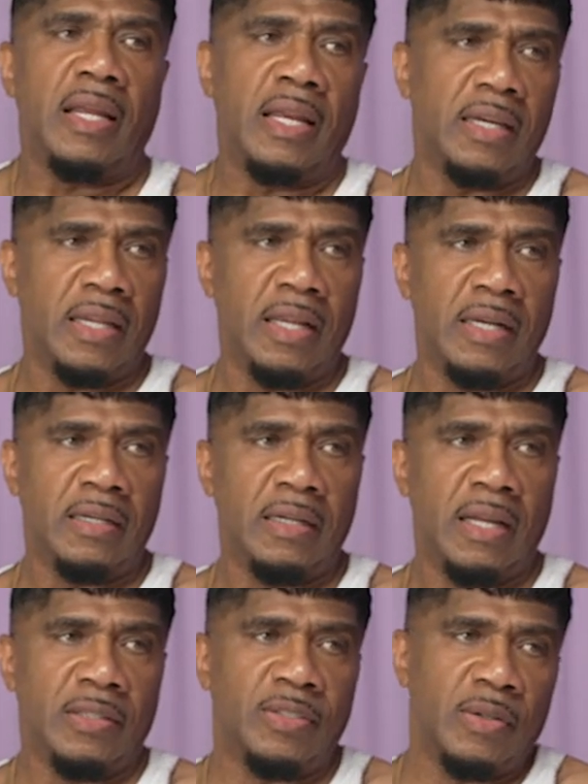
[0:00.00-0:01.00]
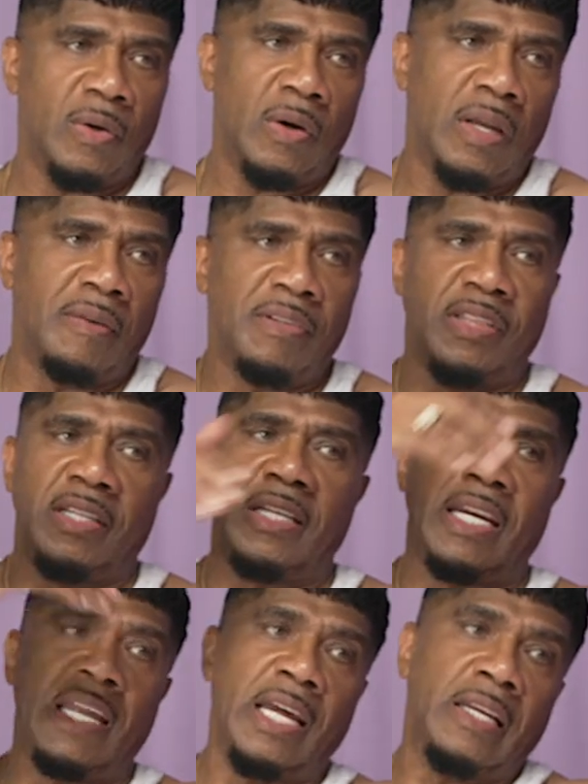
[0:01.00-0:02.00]
And then I took all everything
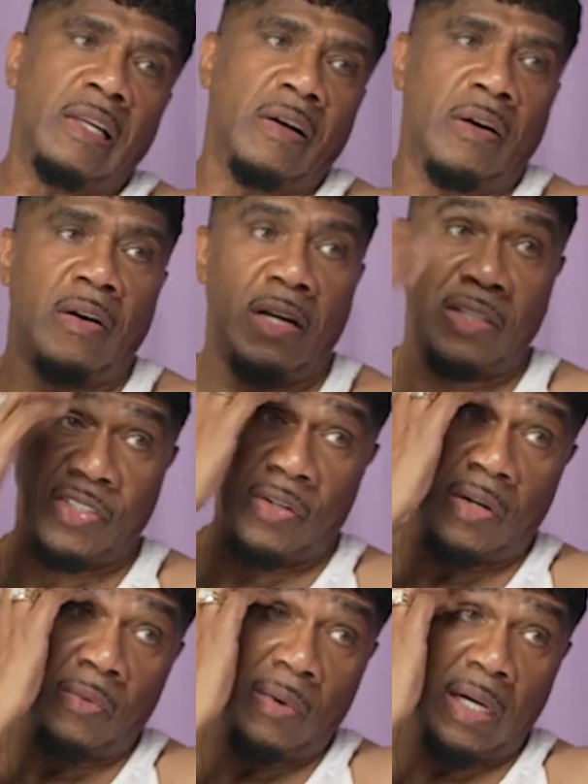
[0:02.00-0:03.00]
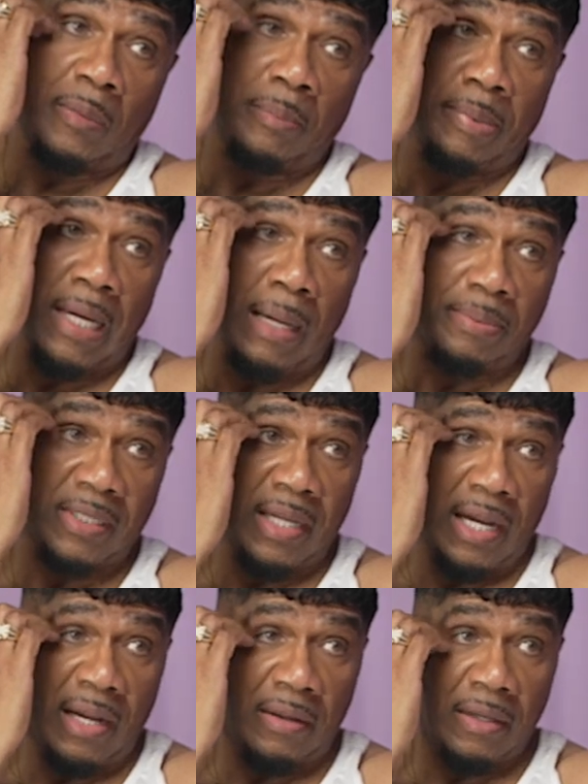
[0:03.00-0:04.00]
that I had learned and started writing pop
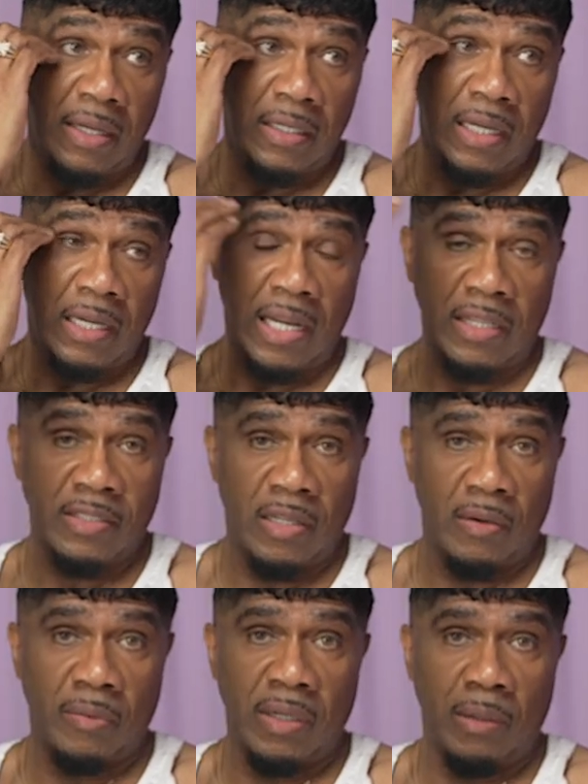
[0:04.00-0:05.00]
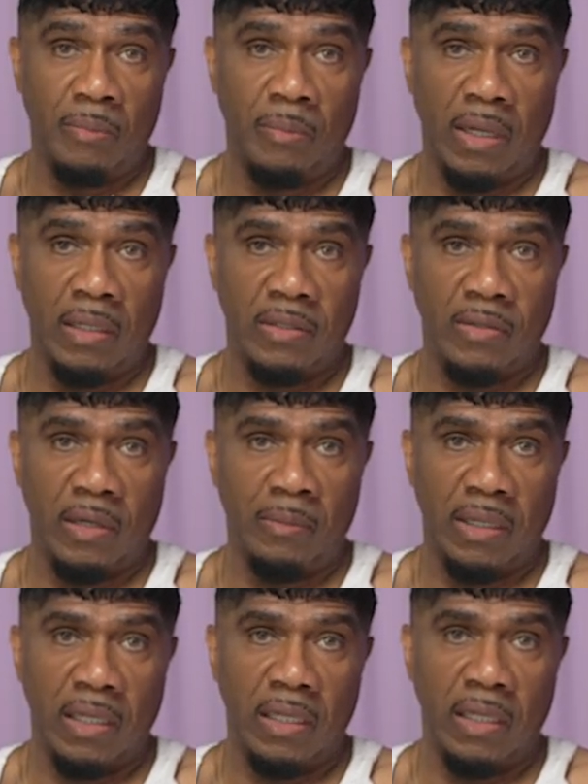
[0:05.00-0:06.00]
style, and then that's how we made started
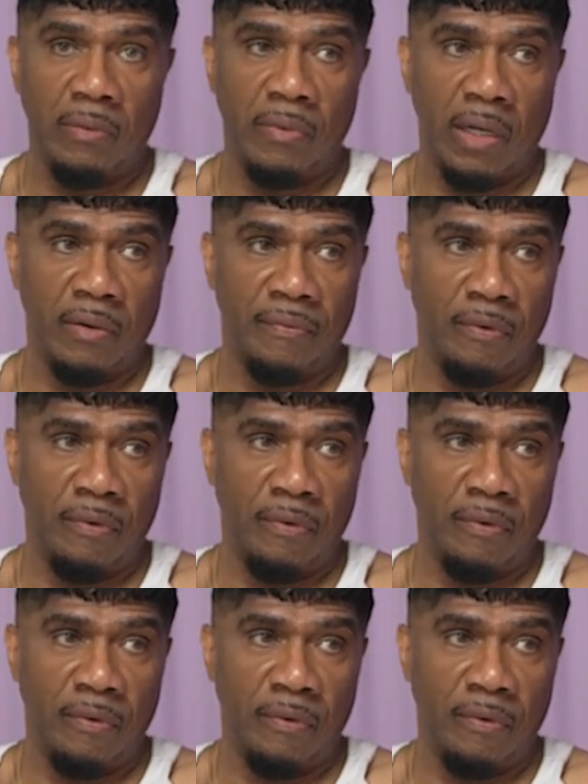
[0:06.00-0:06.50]
making hit record